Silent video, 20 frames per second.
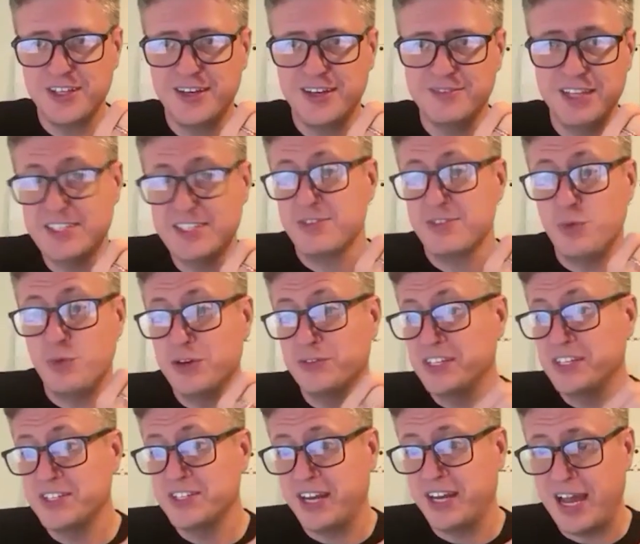Uh, lots of weird
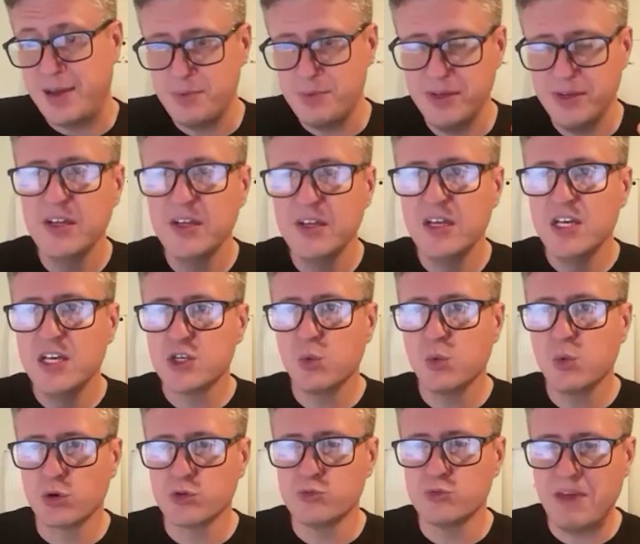things can happen. So
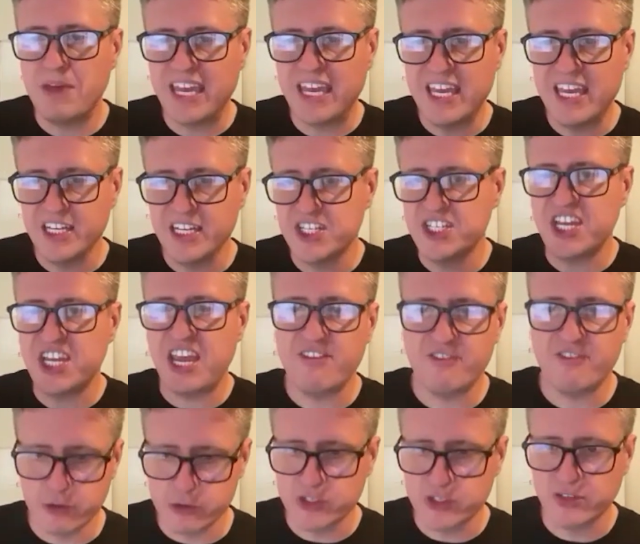we're making it a
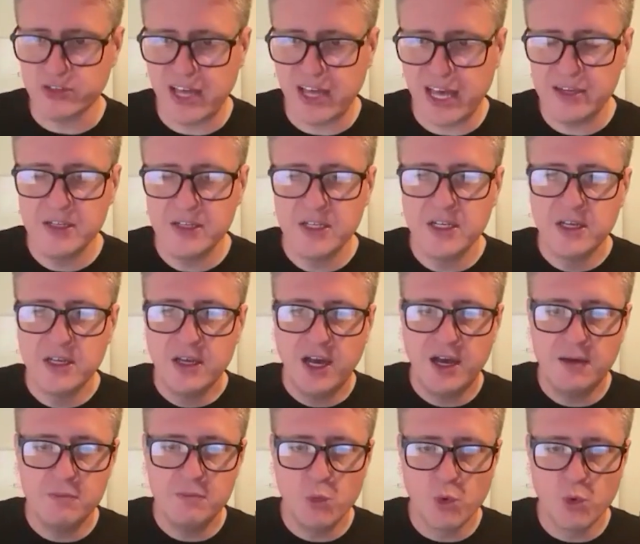safe version of that.
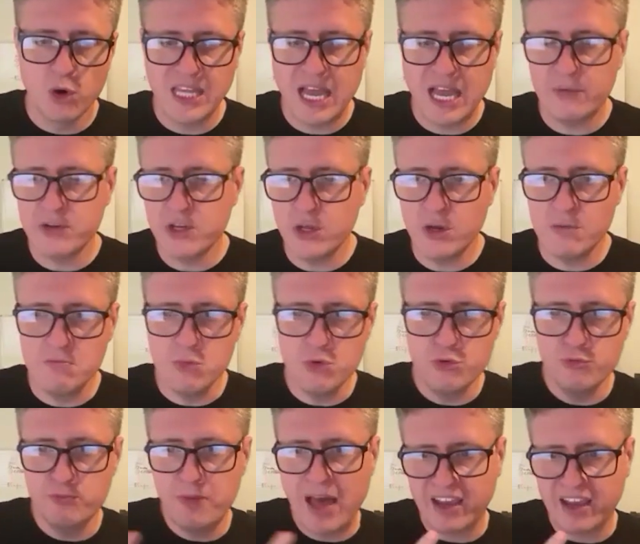Um, we're allowing you to
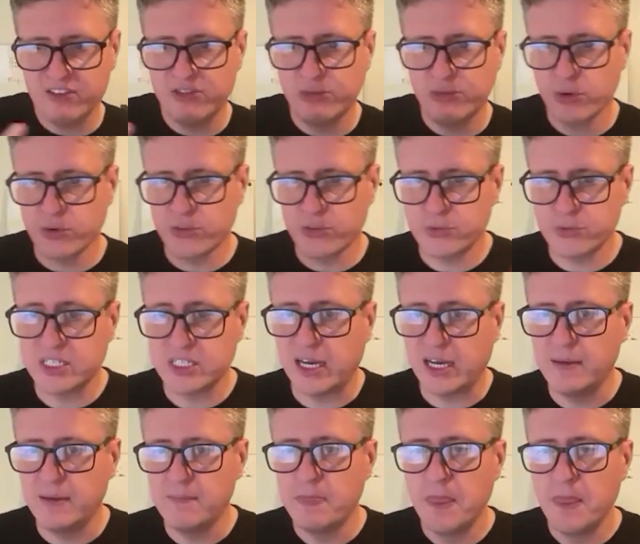move back and forth through
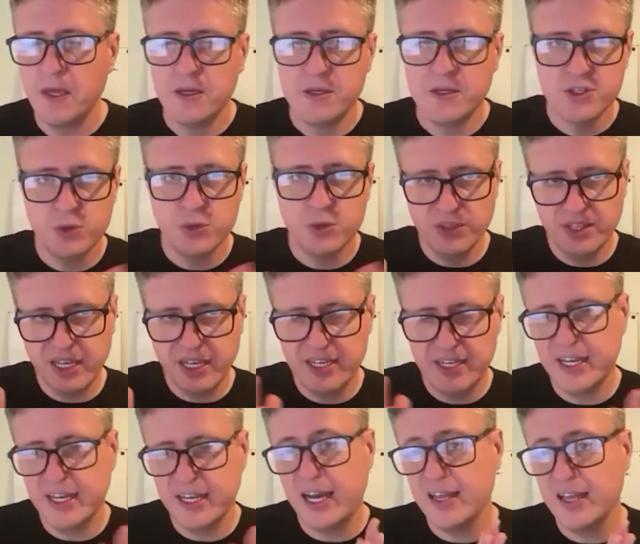time. So one thing I
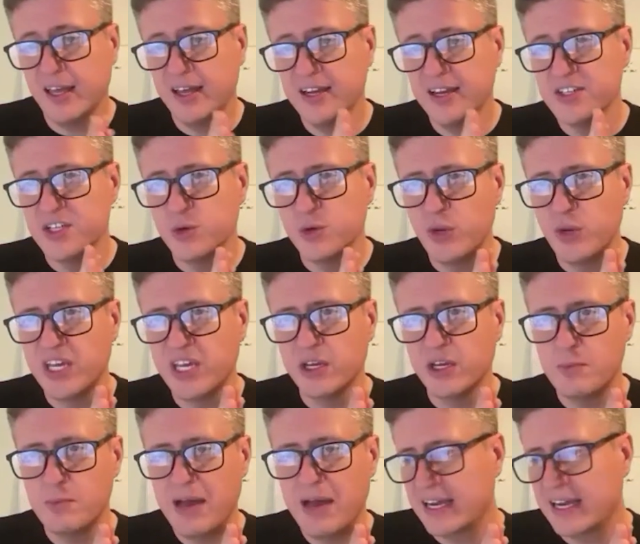didn't highlight is that we can
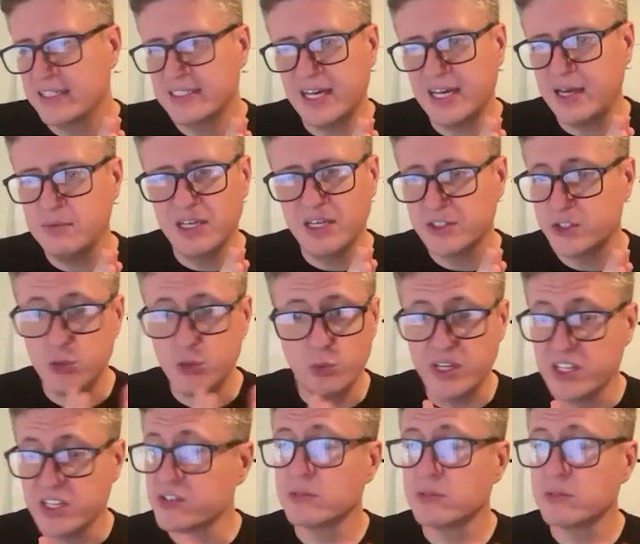go back in time like two
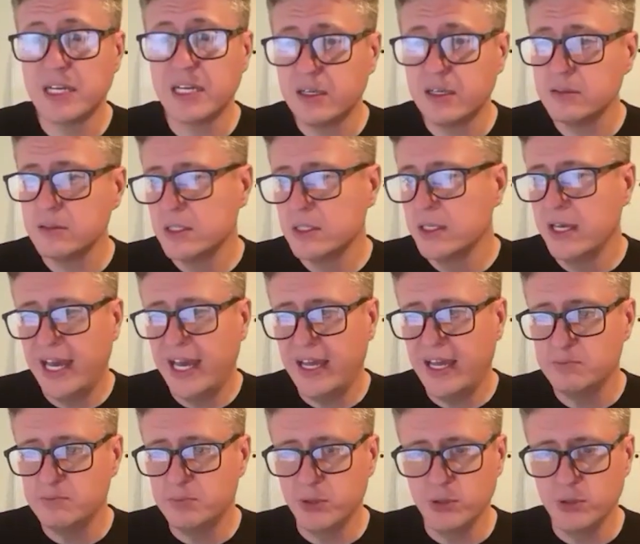weeks from now
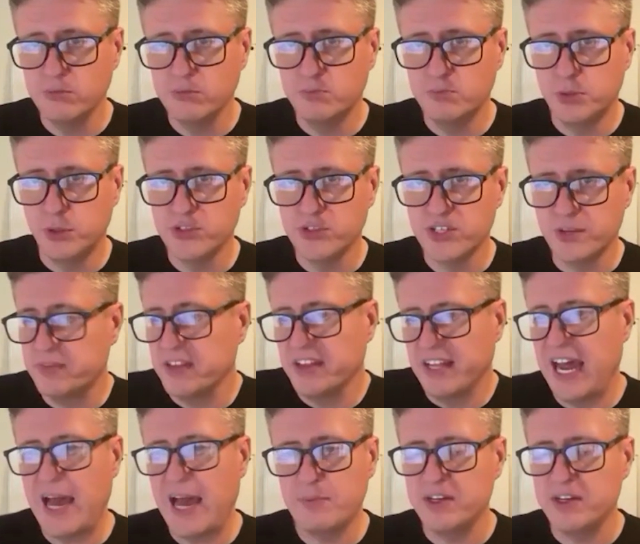and pull pull something
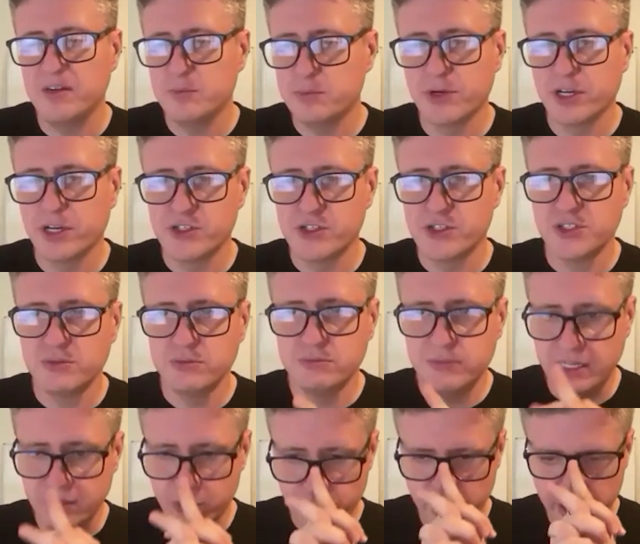that happened in production
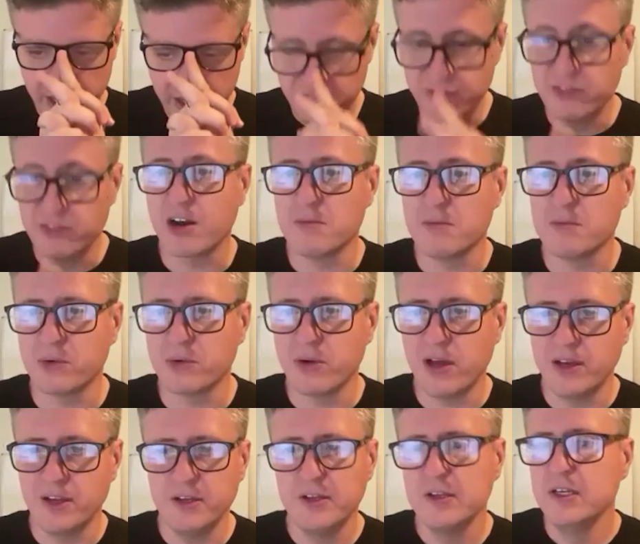and create an environment
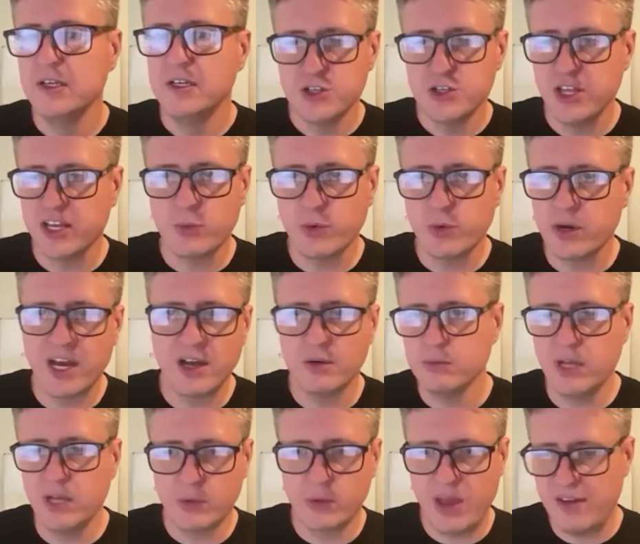around it. So like we're
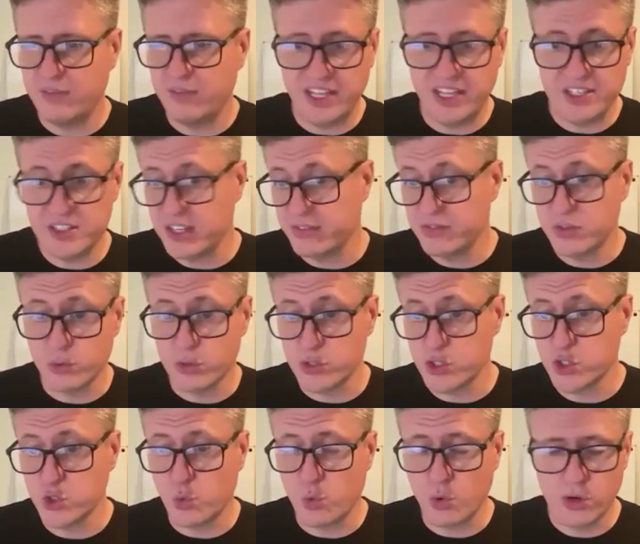not like we have all that stuff sort of
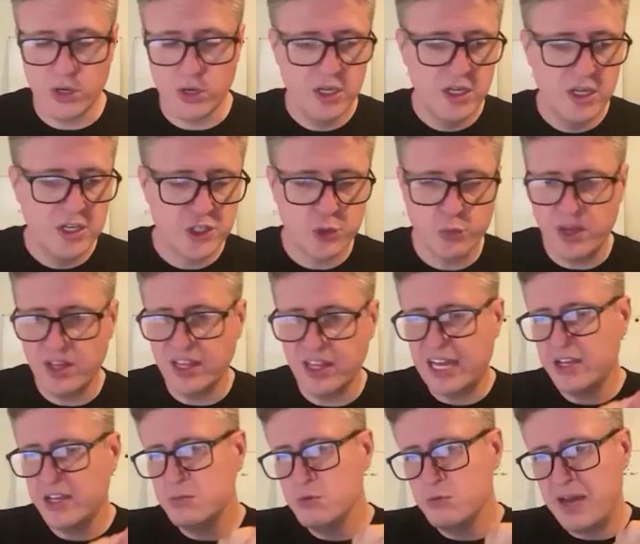stored. So we allow
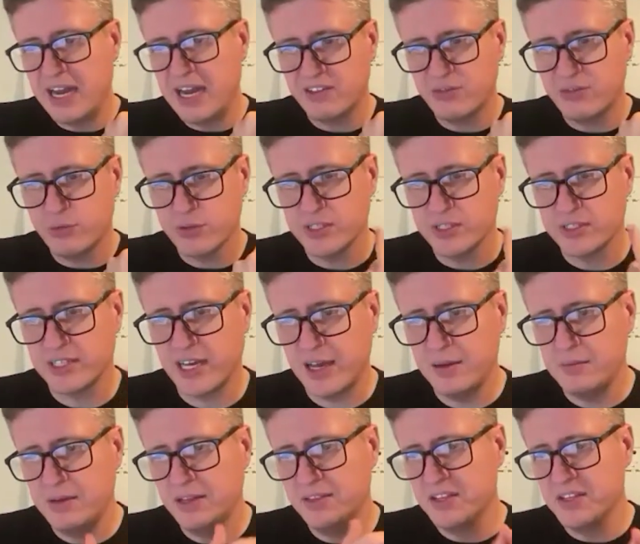you to move back and forth in
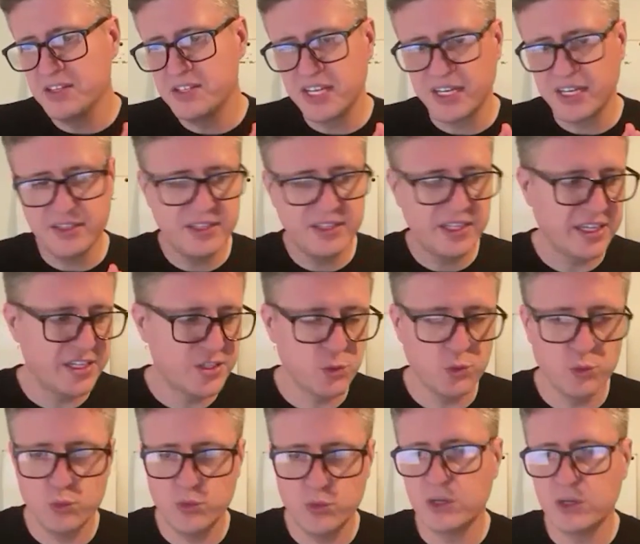time. And then the second thing is
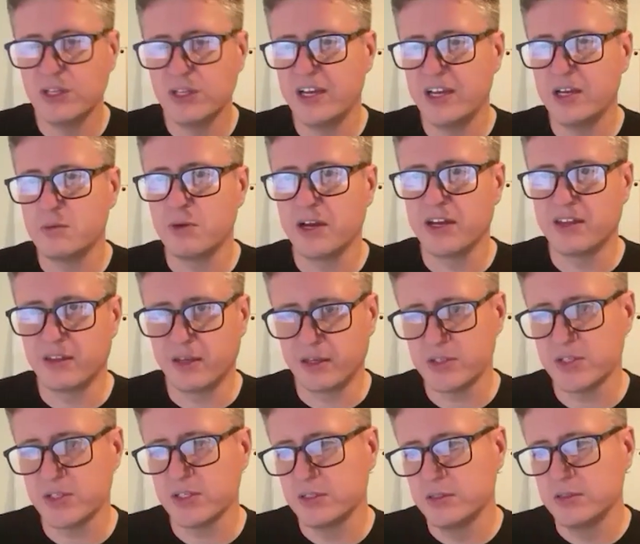we don't allow you to break
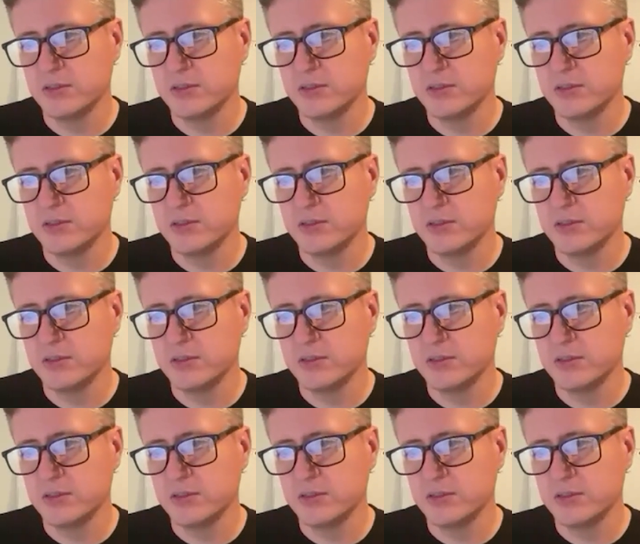things.